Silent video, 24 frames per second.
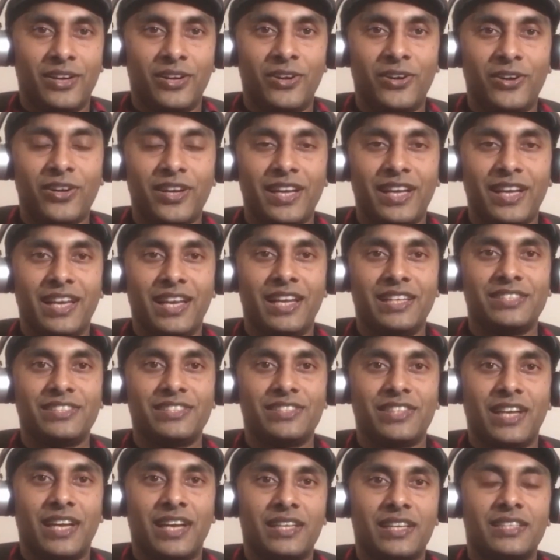Okay, let's
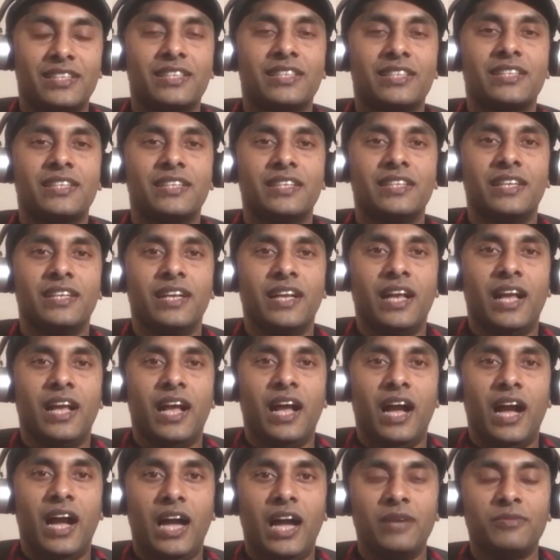start.
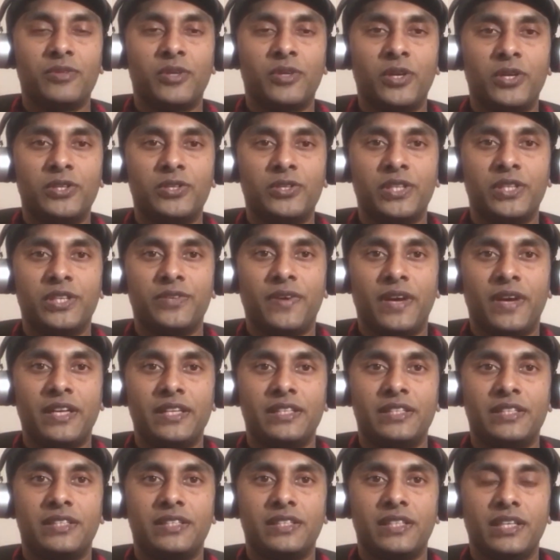I am going to divide
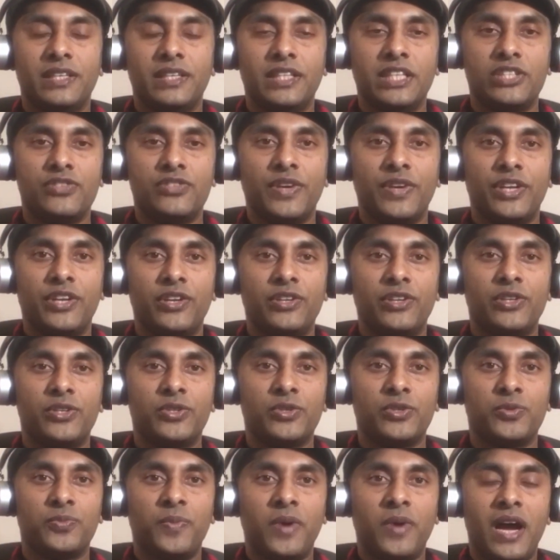this video into
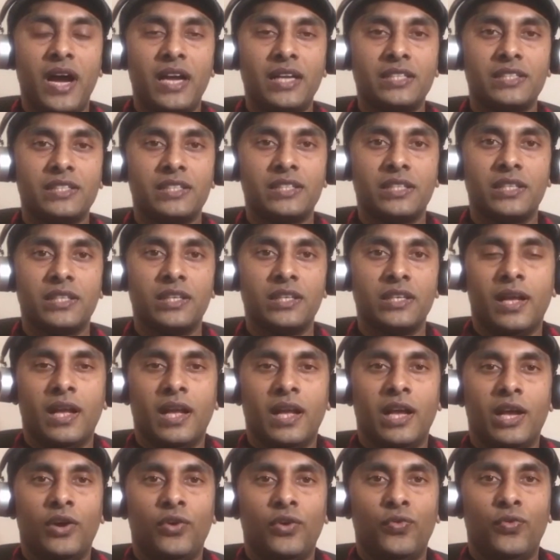two parts.
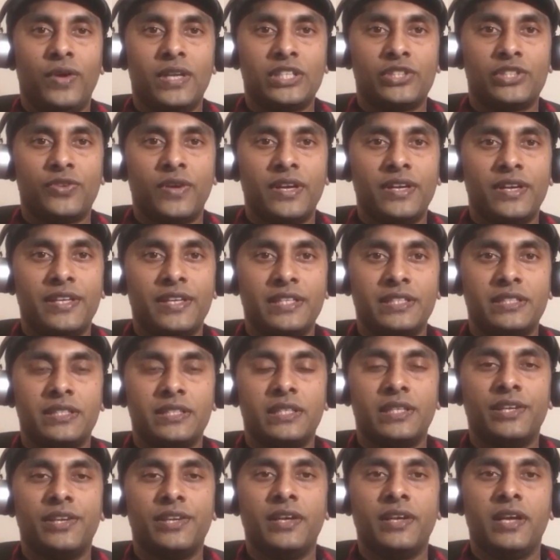First one
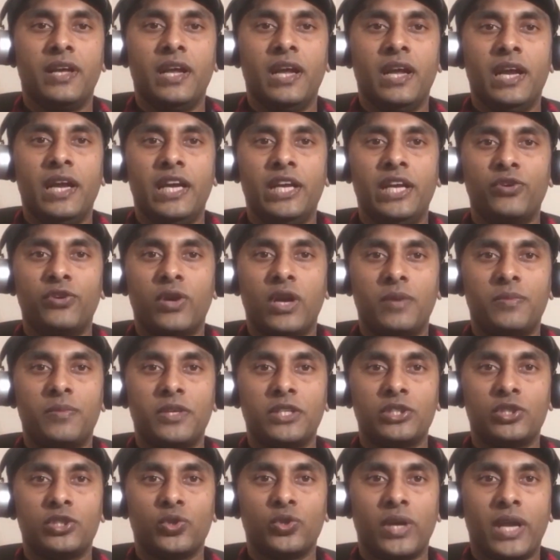is
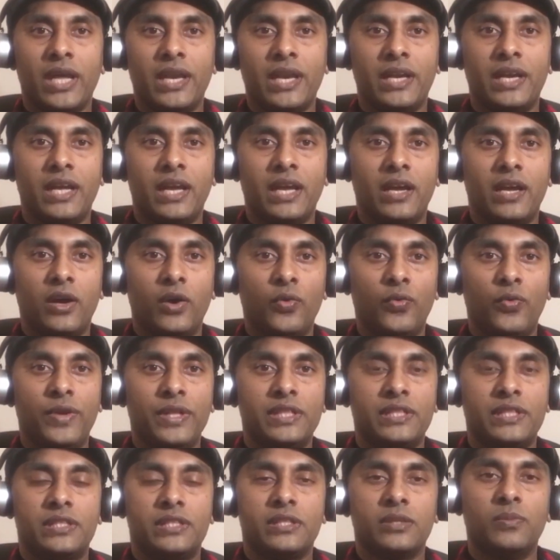newcomers to Canada with
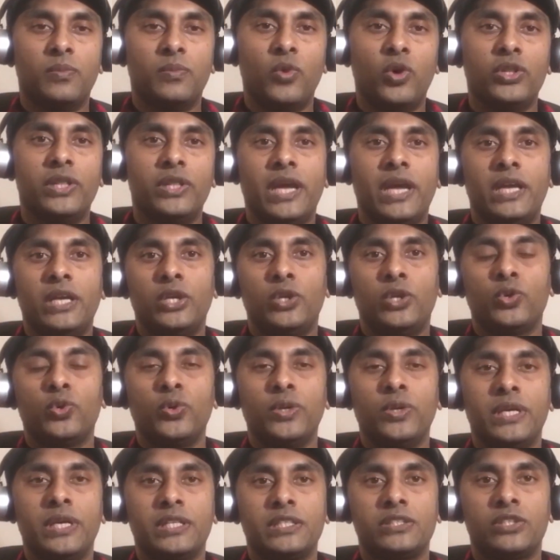more than 2
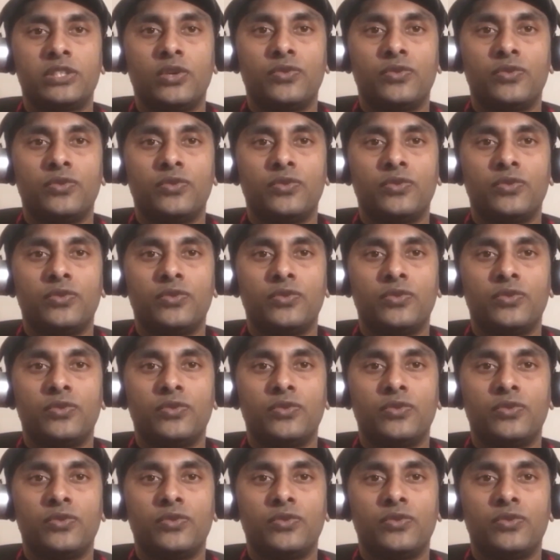years